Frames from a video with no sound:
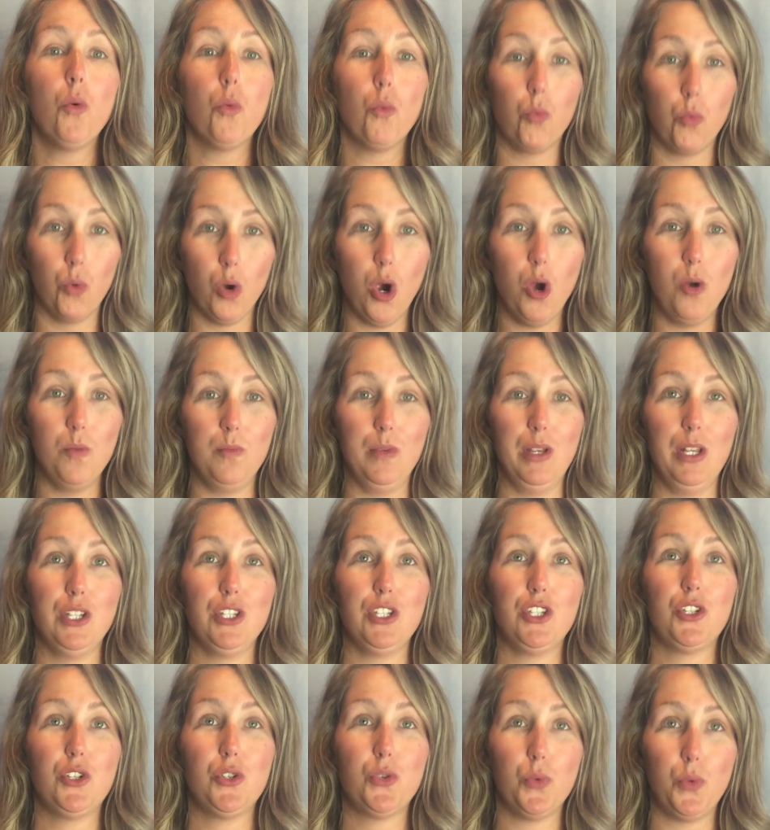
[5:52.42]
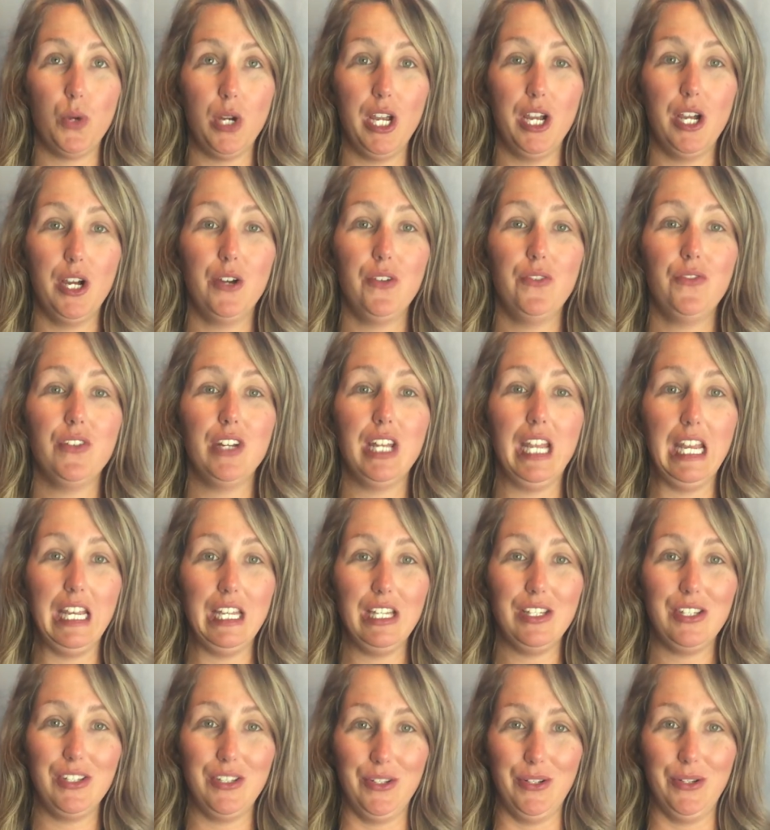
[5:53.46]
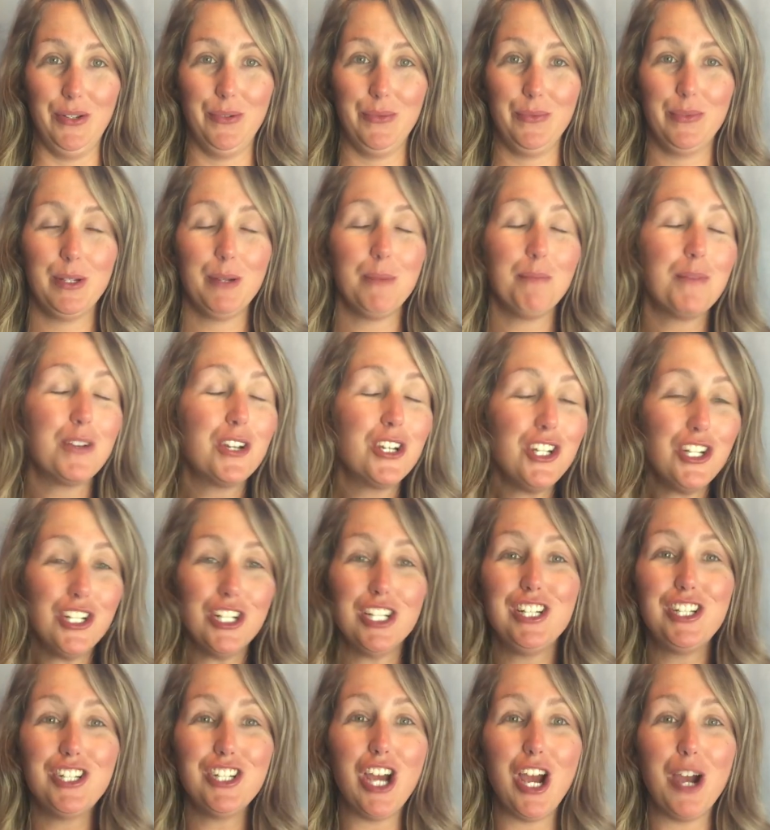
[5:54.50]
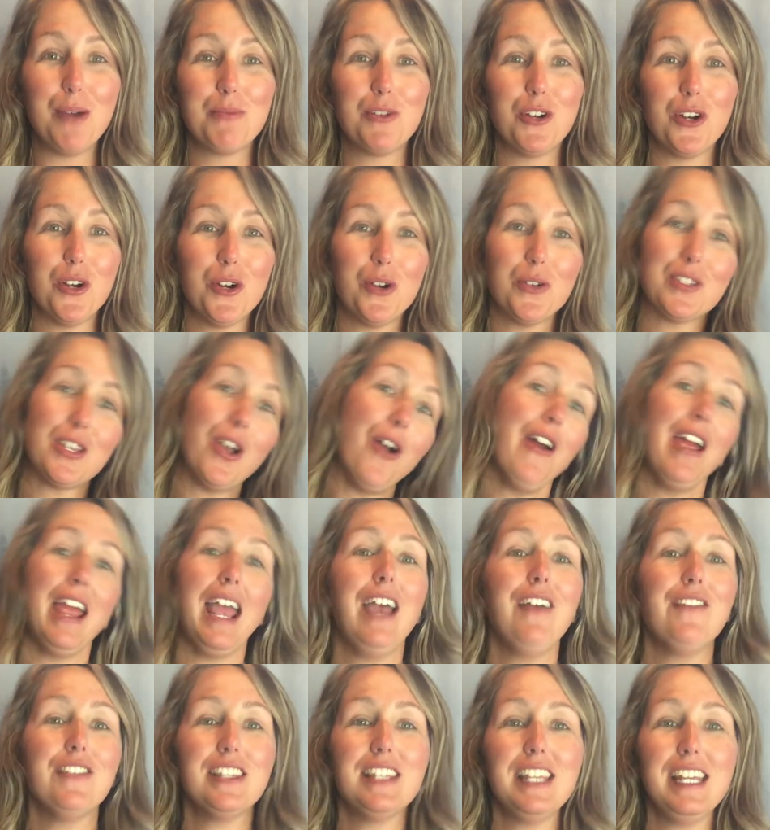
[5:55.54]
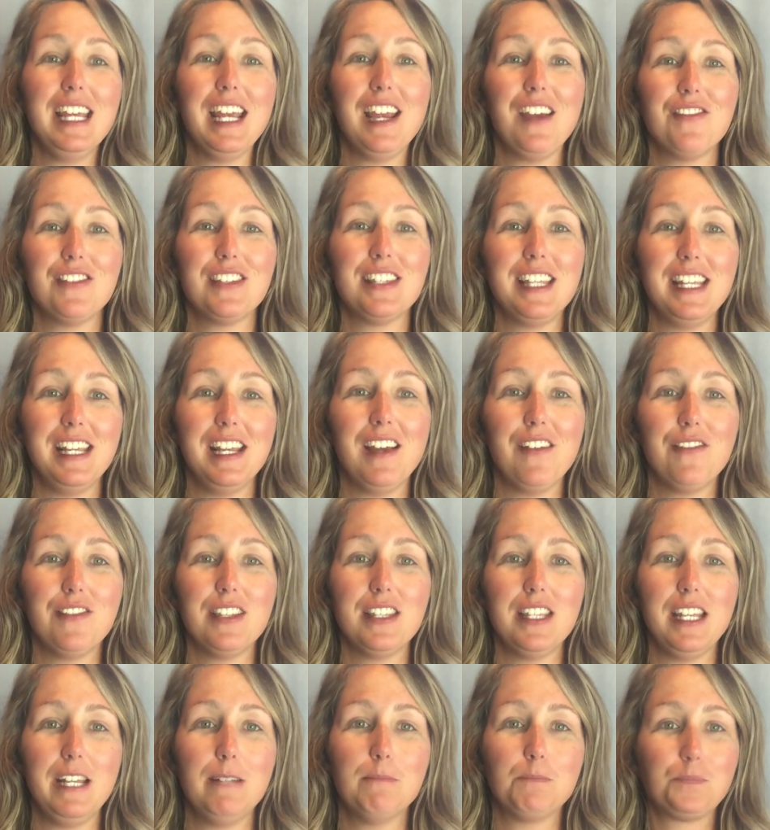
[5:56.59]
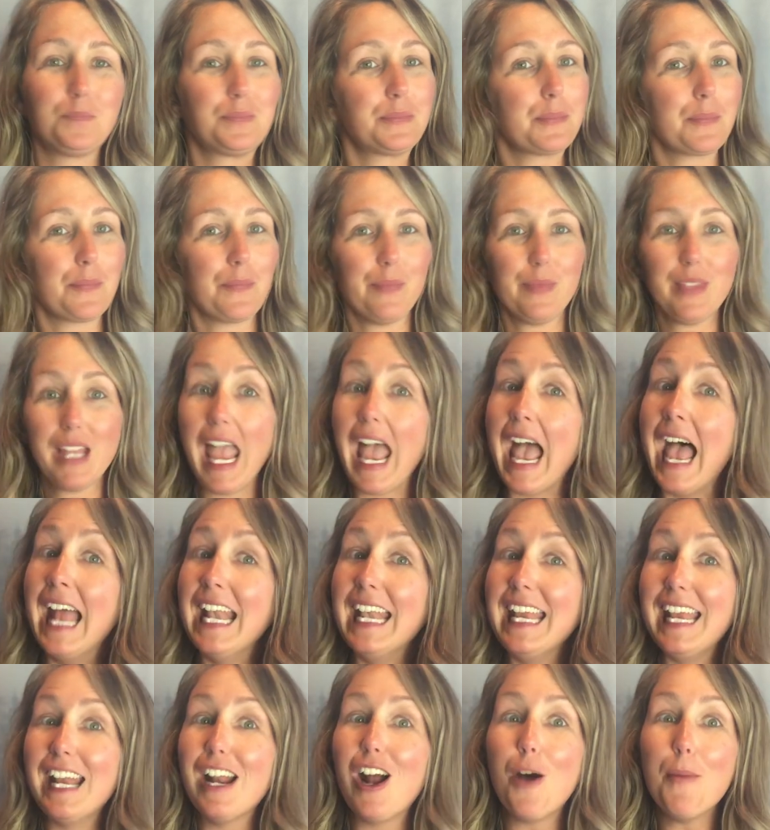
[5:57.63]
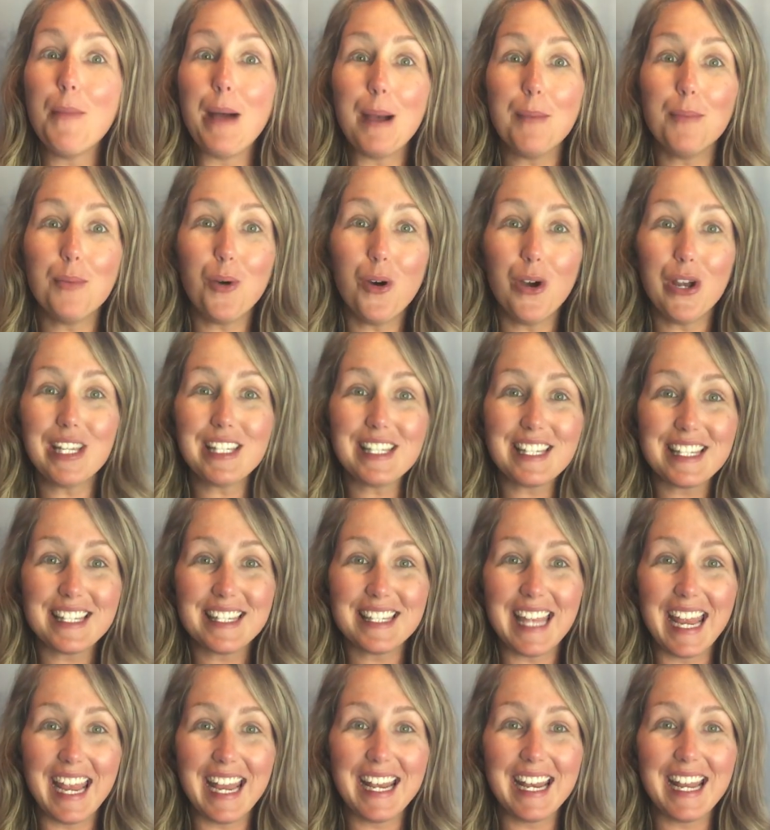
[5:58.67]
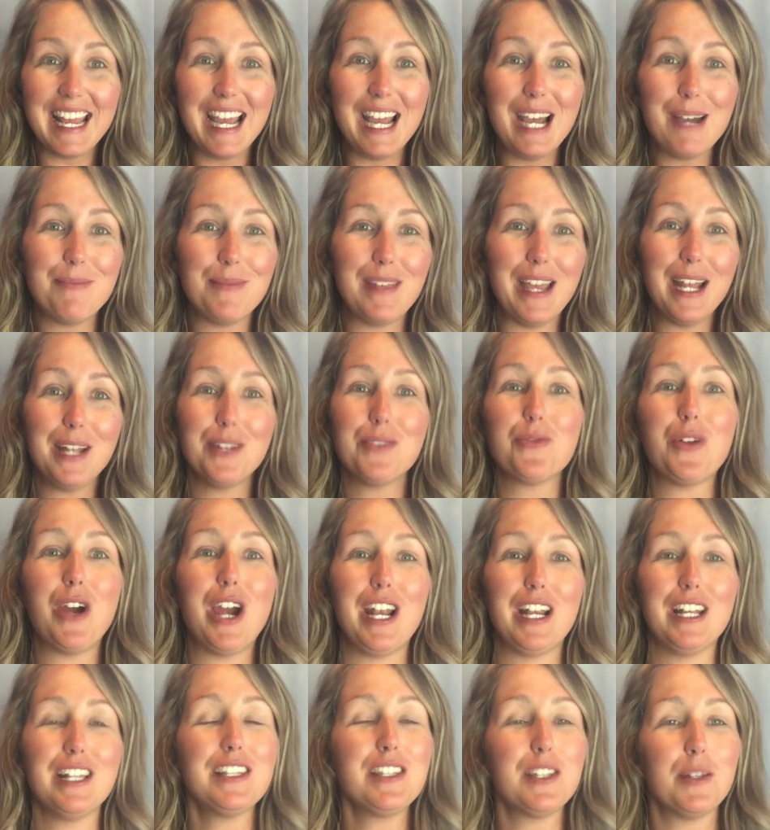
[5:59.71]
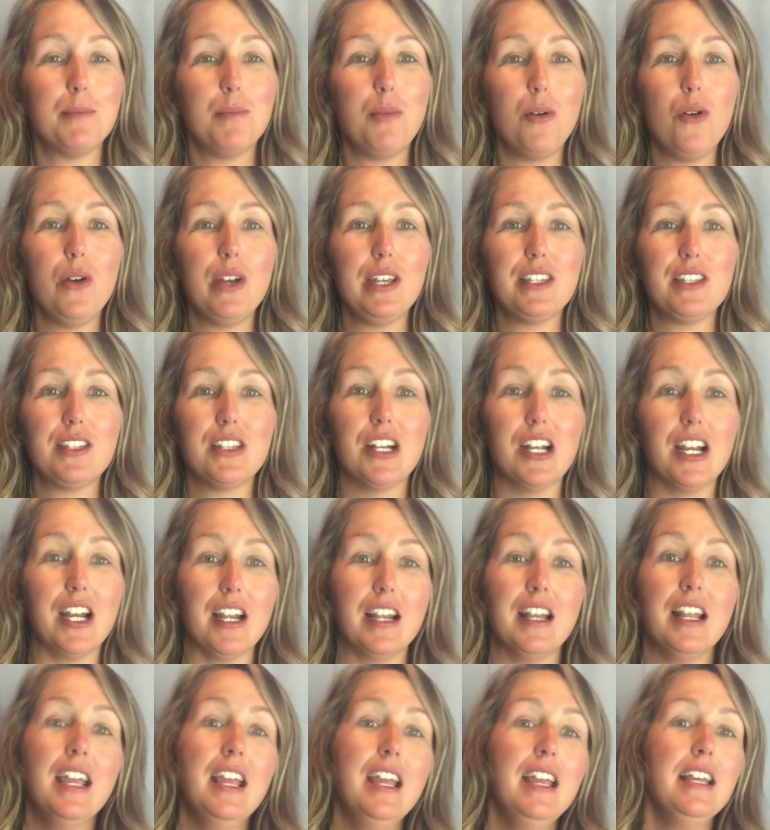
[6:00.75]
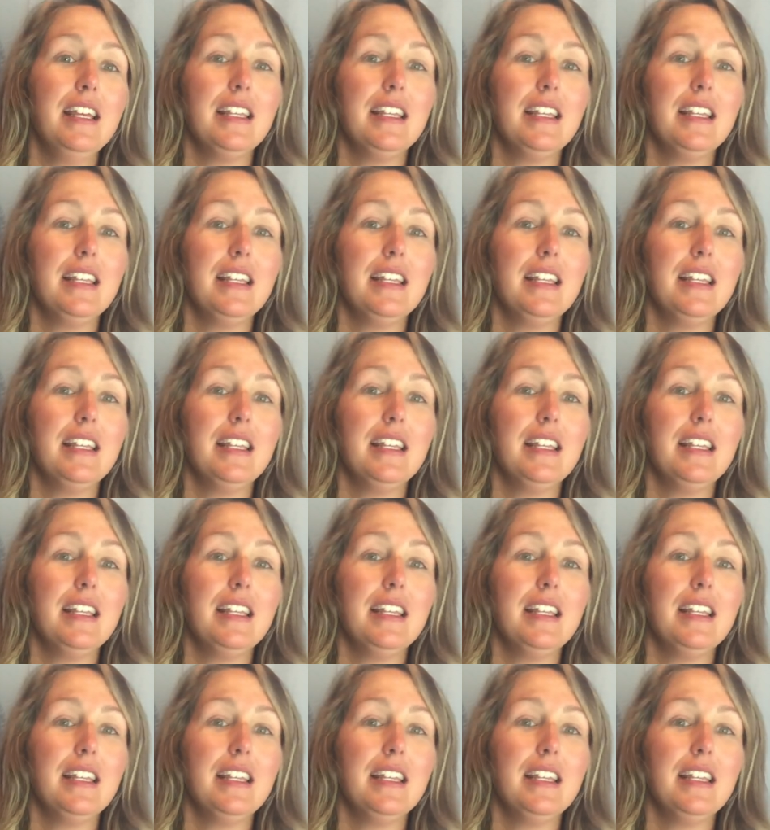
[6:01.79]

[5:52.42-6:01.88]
Romans 12 and 2. Good job, girls. All right, have a seat, have a seat, have a seat. I need all my boys to stand up. That's right, it's the boys' turn.